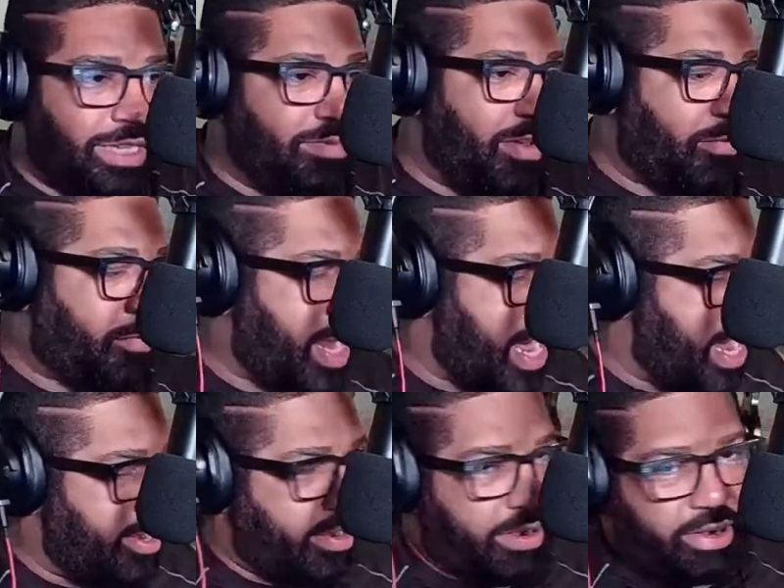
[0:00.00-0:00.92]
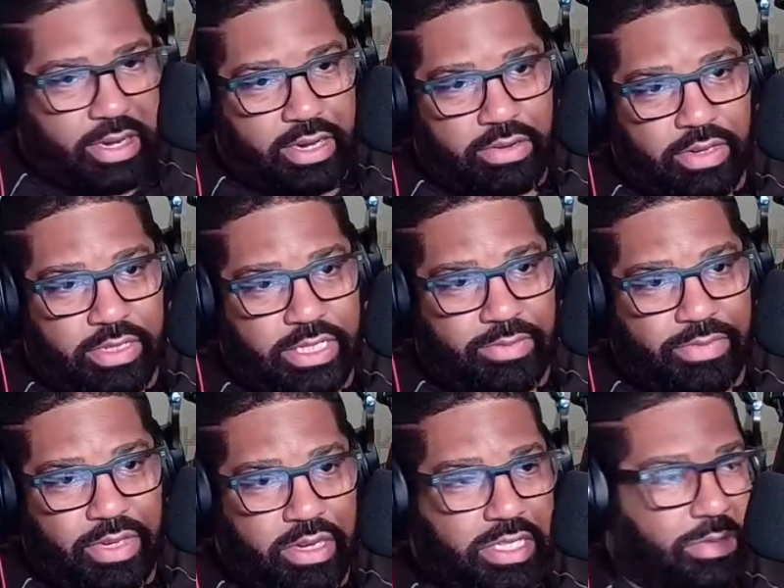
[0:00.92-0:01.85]
Send me a flyer or
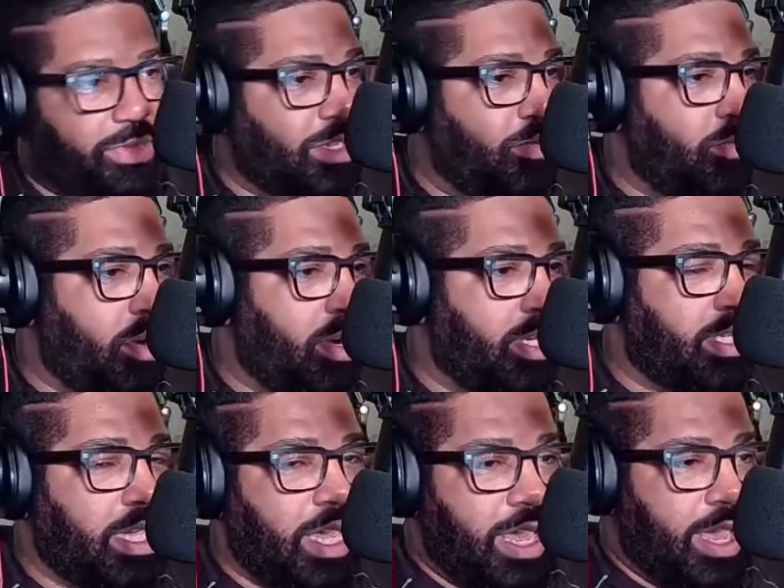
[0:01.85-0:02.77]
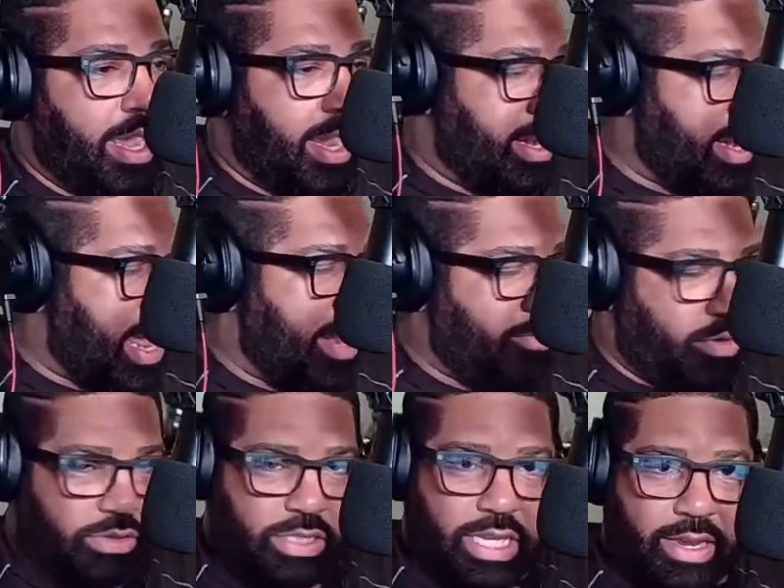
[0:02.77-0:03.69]
send me some words, and I
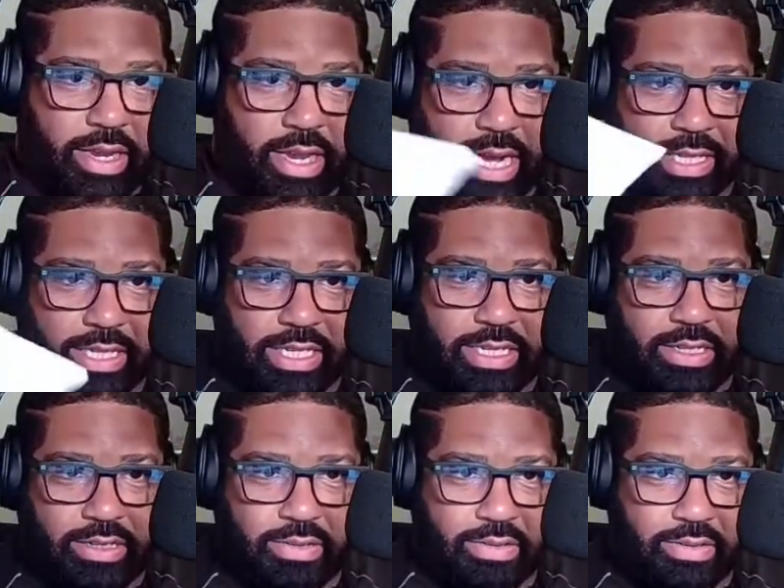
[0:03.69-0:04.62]
will say, I got this.